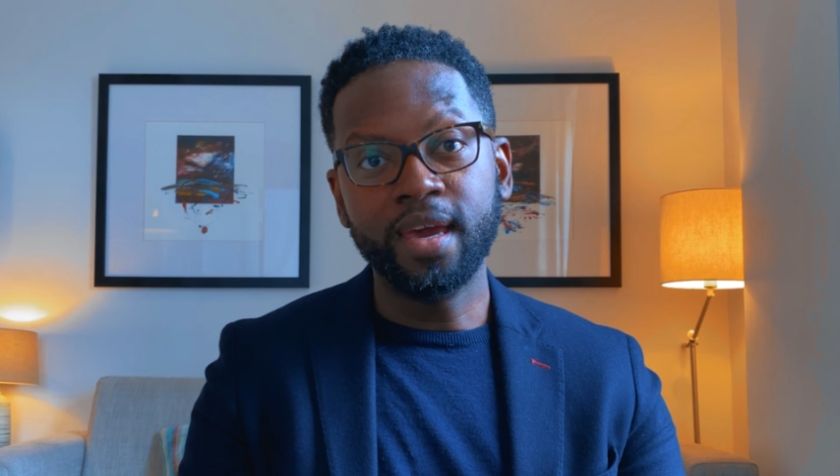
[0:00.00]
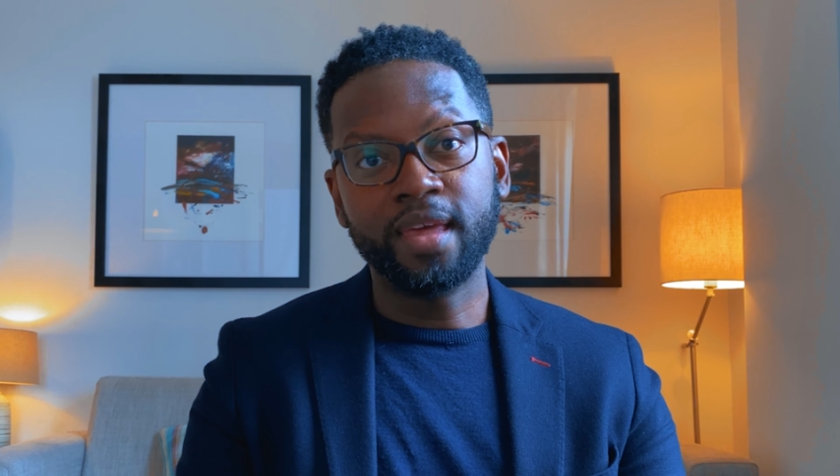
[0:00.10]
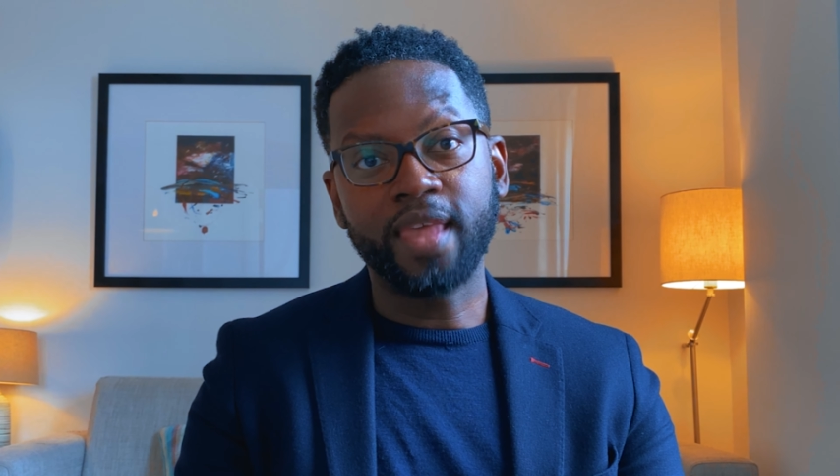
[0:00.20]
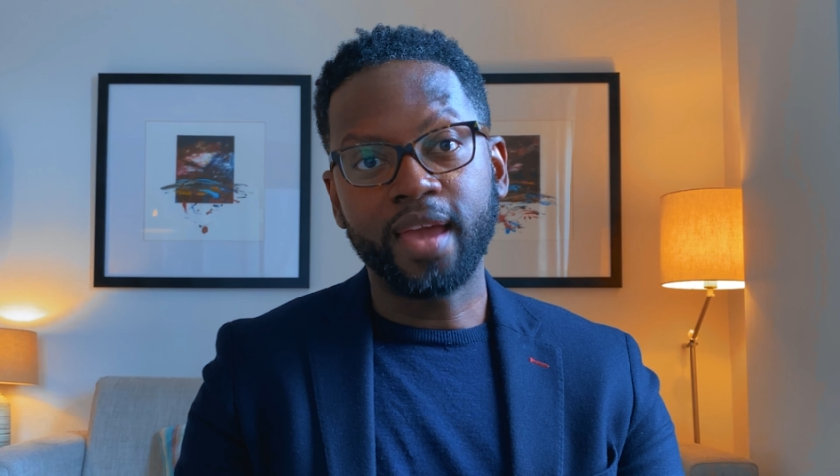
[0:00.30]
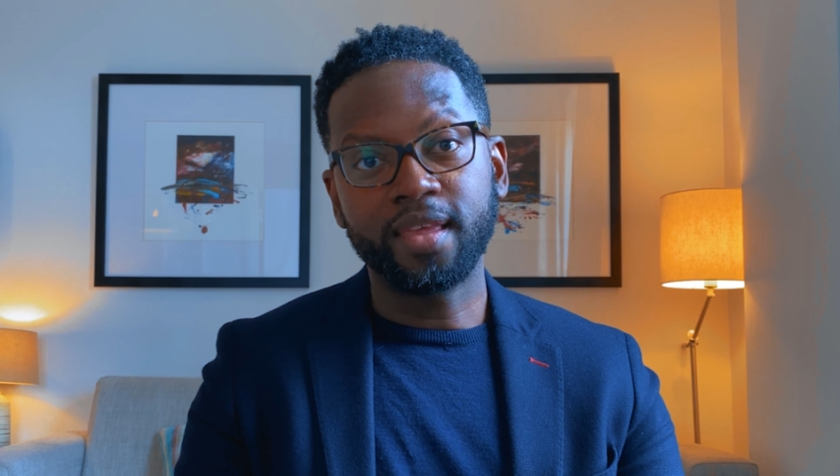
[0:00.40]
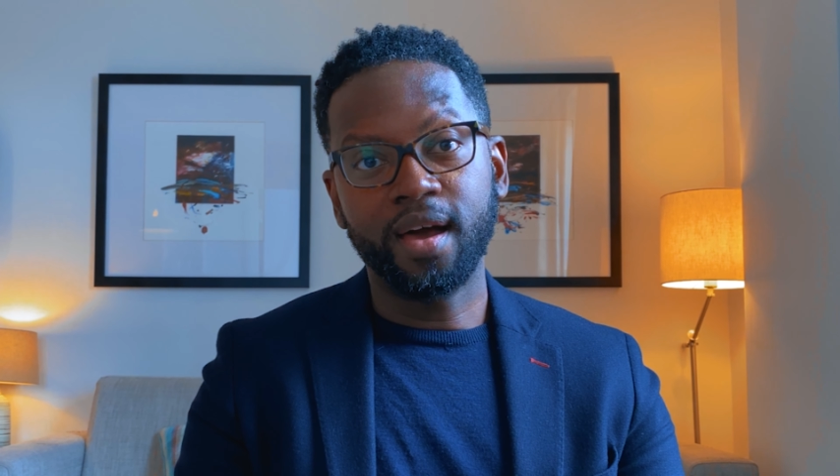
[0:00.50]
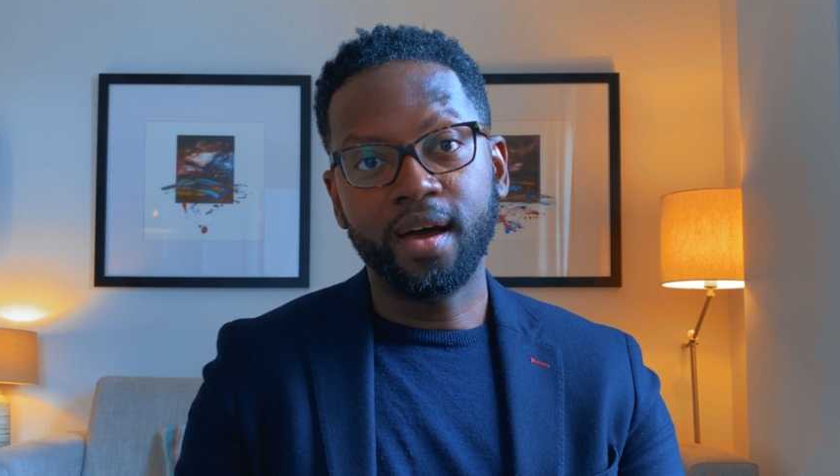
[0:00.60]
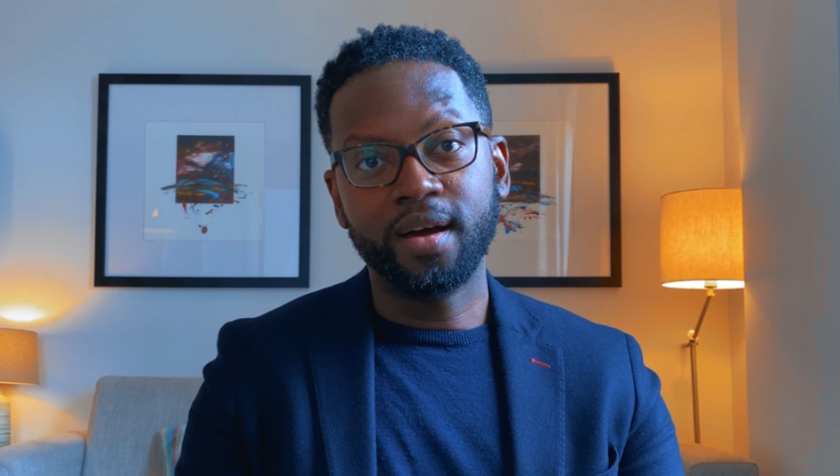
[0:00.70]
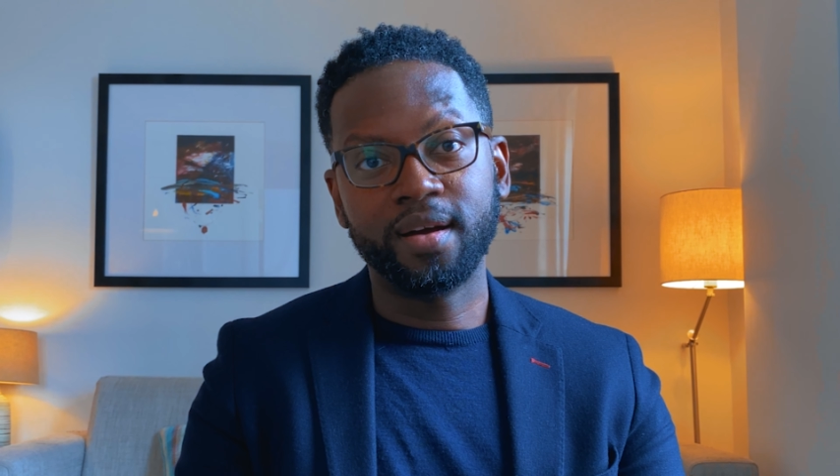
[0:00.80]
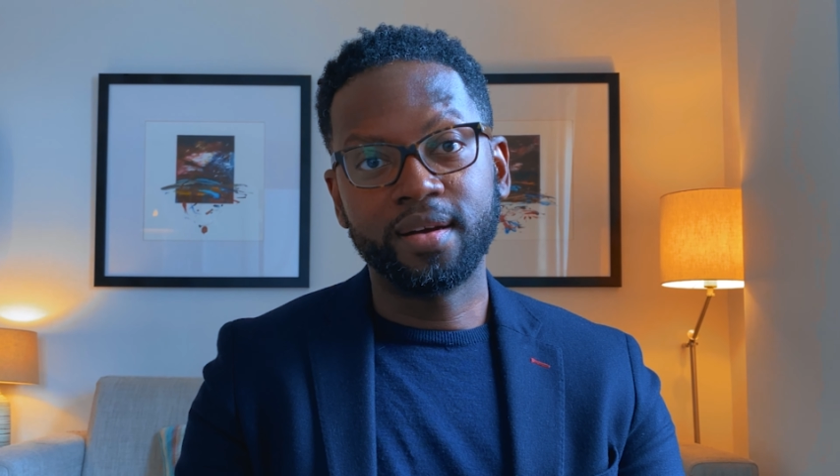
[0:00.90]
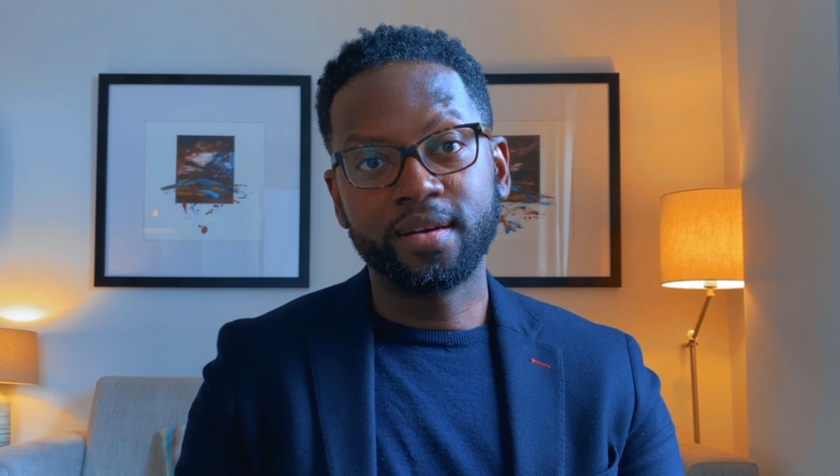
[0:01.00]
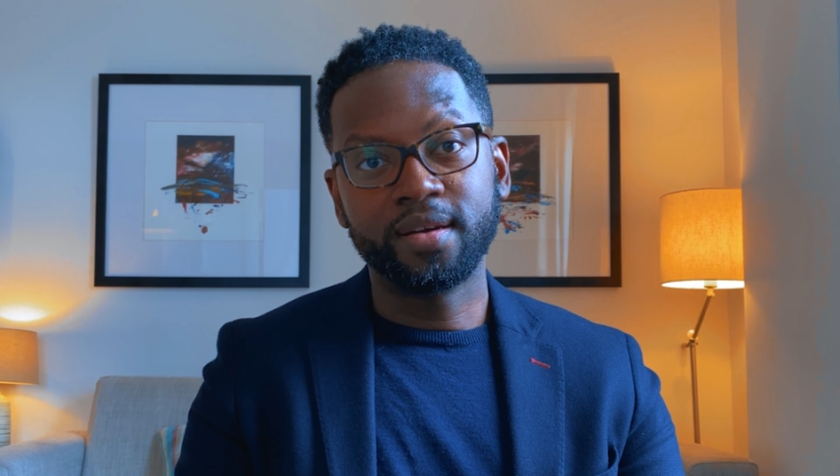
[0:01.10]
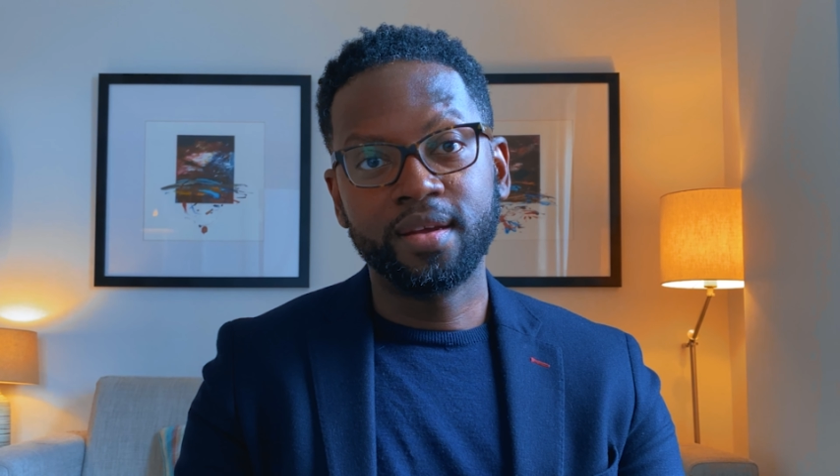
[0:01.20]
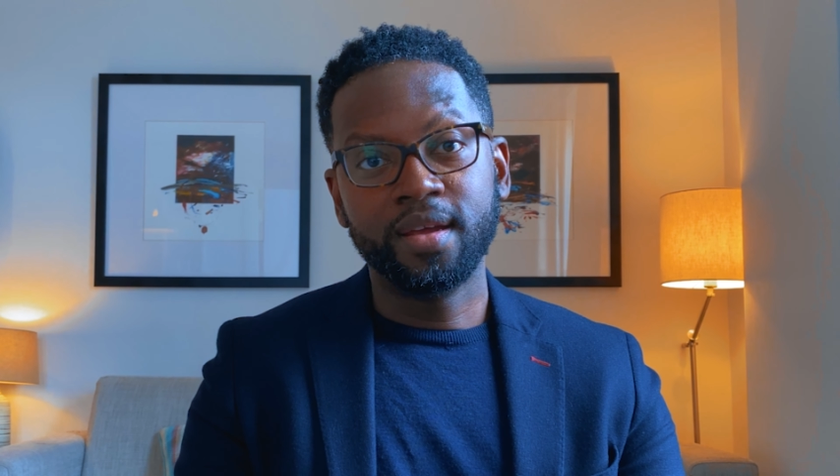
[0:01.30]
that are